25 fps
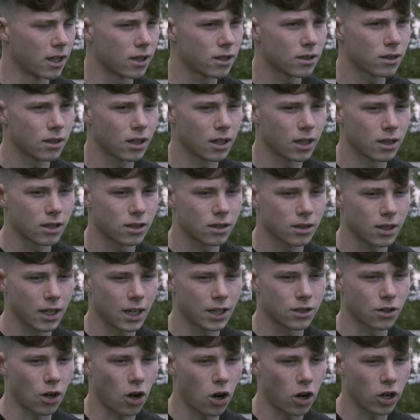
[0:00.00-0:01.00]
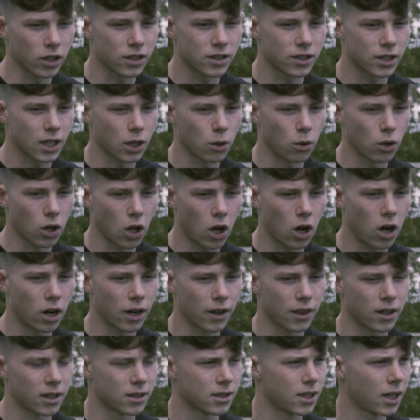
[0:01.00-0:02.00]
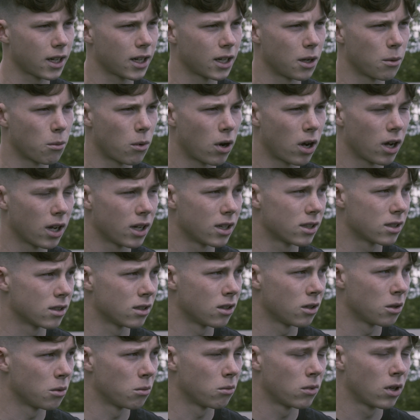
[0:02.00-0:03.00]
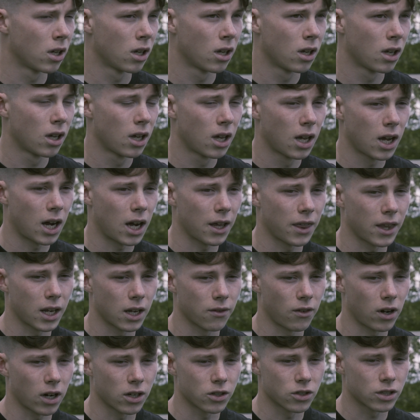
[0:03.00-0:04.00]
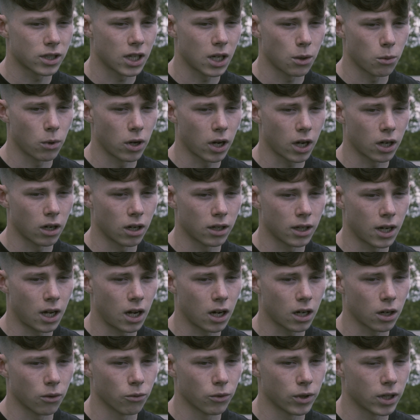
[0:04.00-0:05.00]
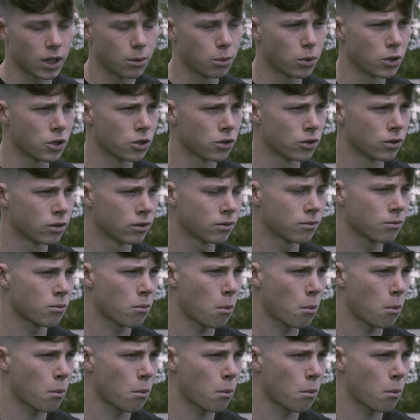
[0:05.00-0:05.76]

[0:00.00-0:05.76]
It's a hard skill, a lot harder than attacking in my eyes. And I think if I can just keep working on that, I can really push on.